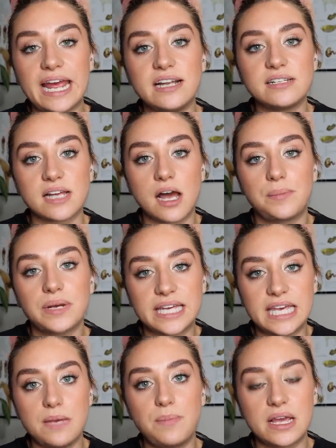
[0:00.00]
end up
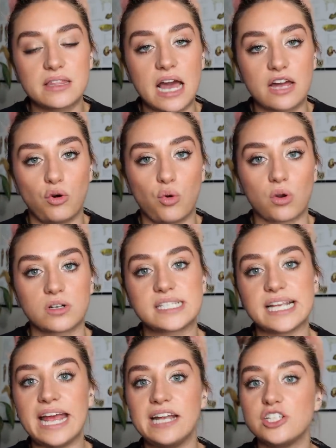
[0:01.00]
keeping that
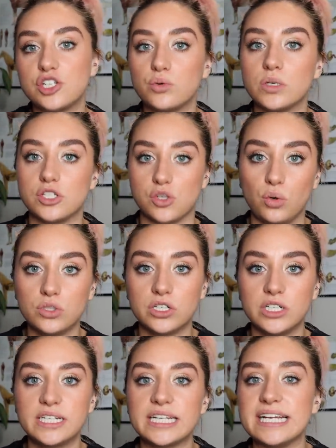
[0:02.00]
horse into
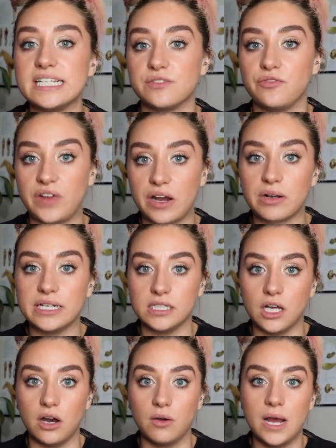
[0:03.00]
adulthood is very
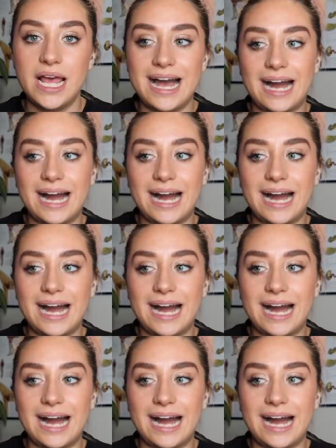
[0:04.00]
low.